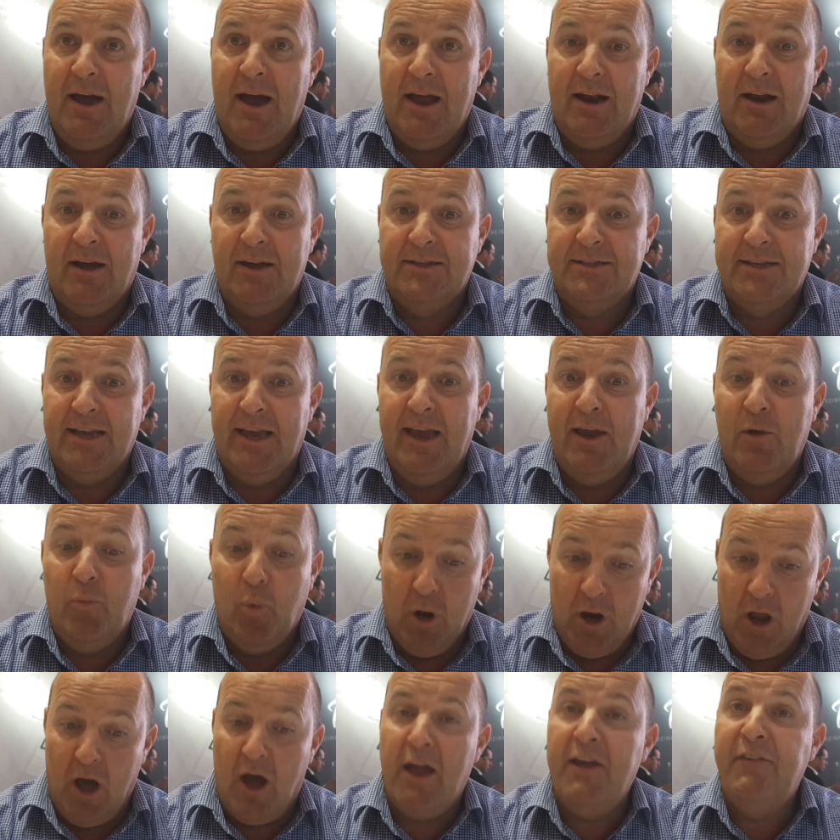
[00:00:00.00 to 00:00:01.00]
And I say,
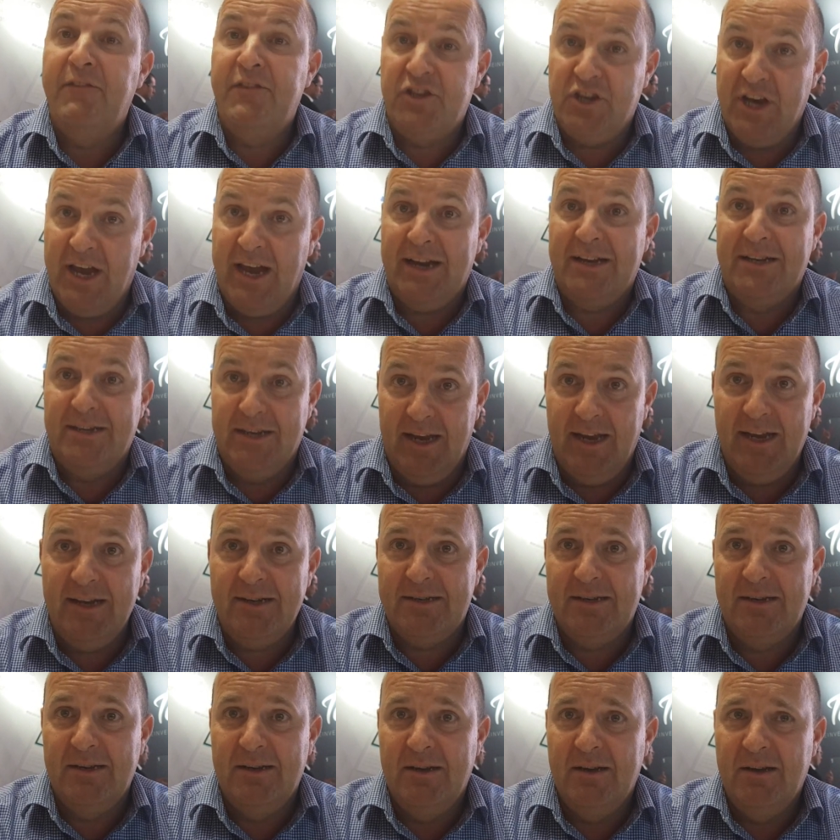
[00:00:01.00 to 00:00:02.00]
well, I've checked it.
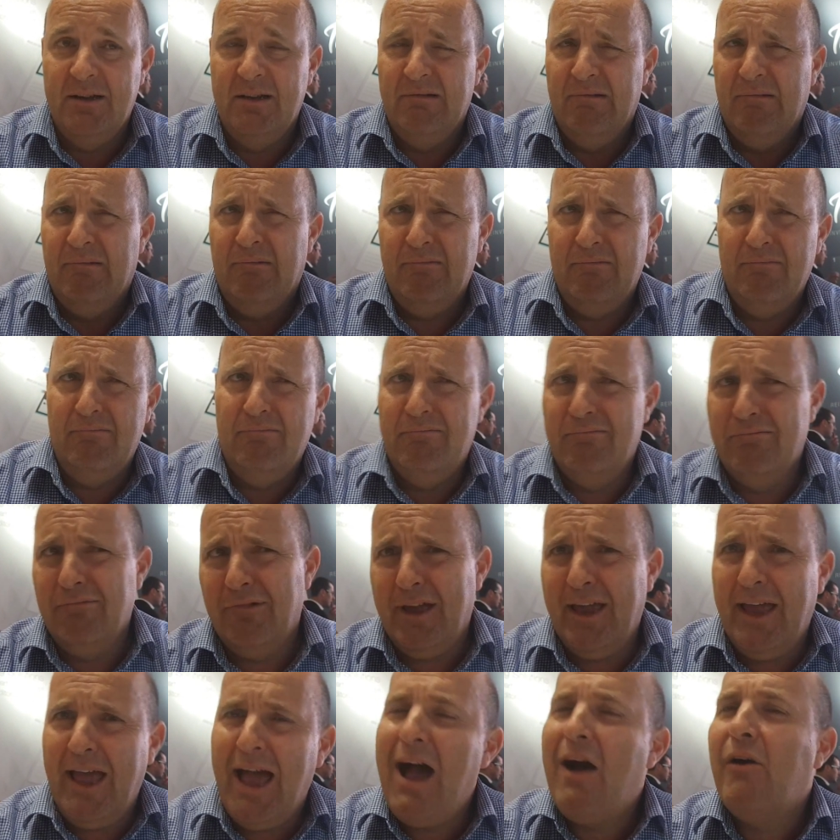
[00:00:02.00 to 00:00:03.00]

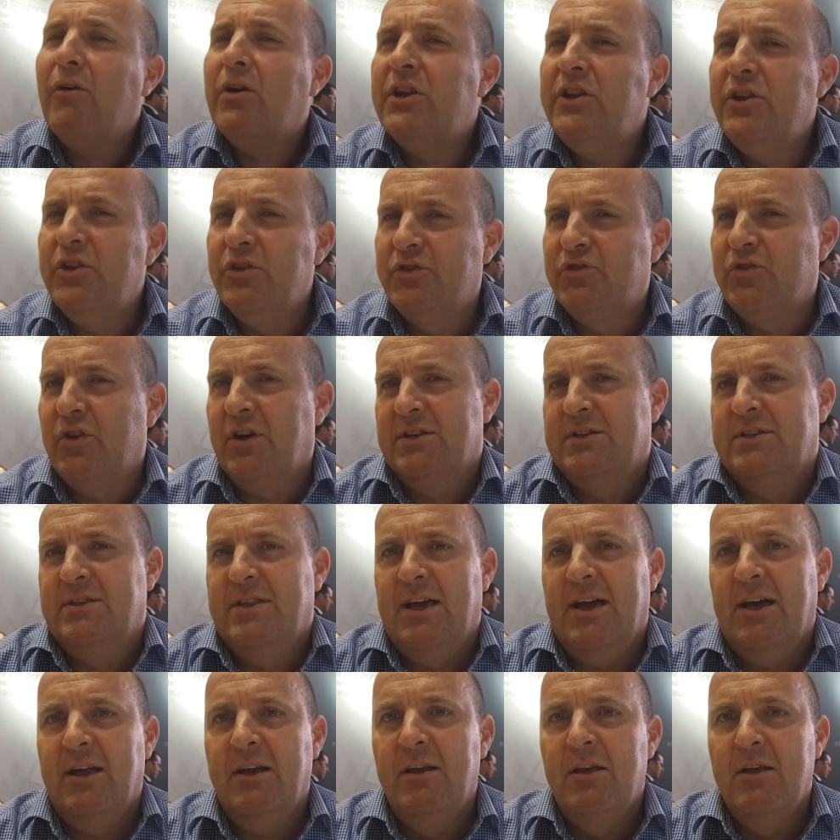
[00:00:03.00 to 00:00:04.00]
How can you trust
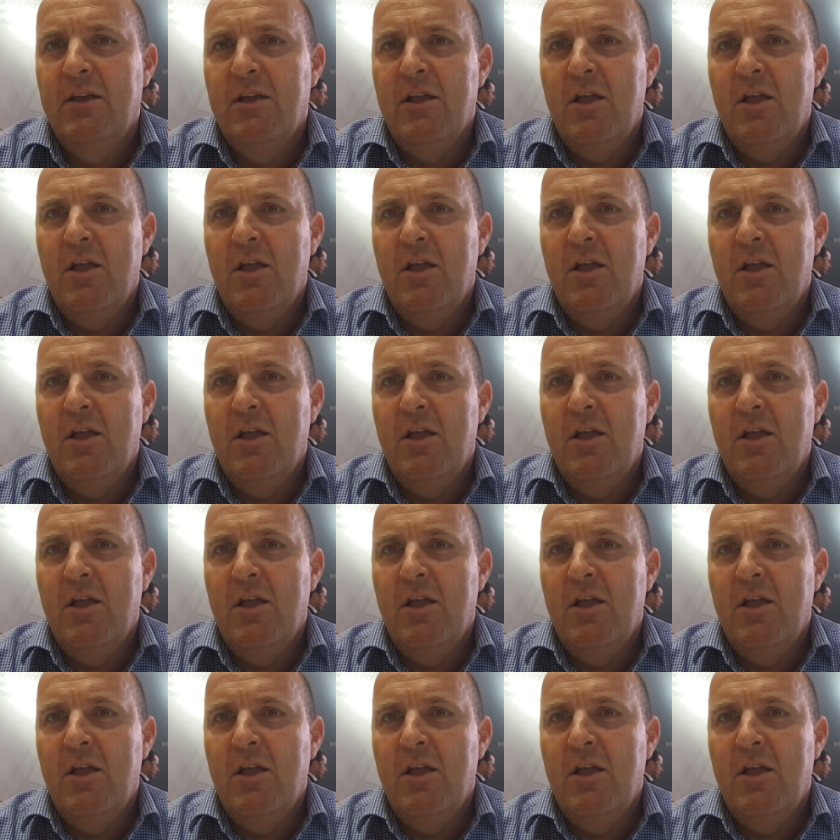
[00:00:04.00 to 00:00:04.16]
that?